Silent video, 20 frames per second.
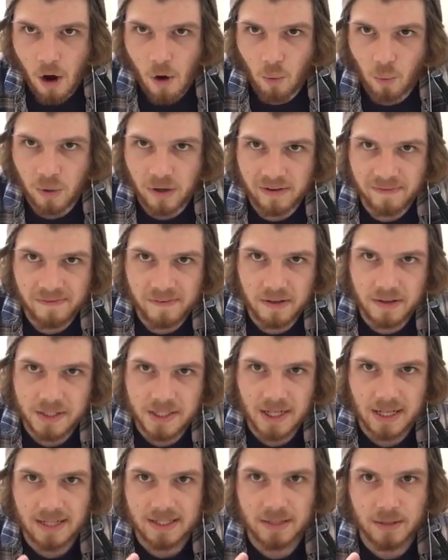what it
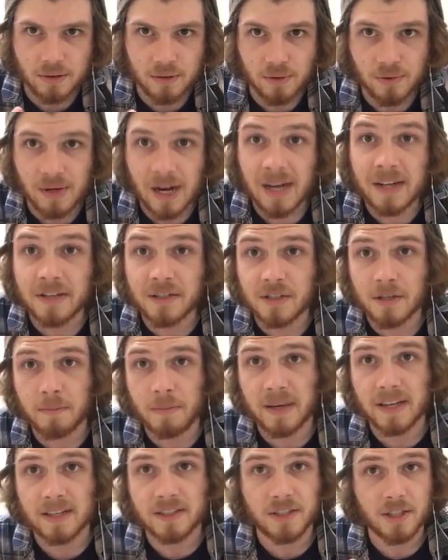feels like to not use a
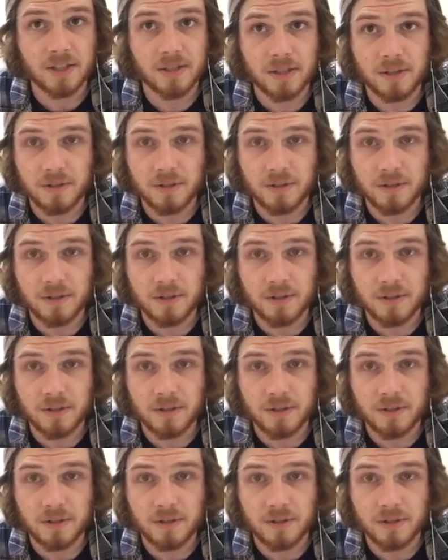pick and just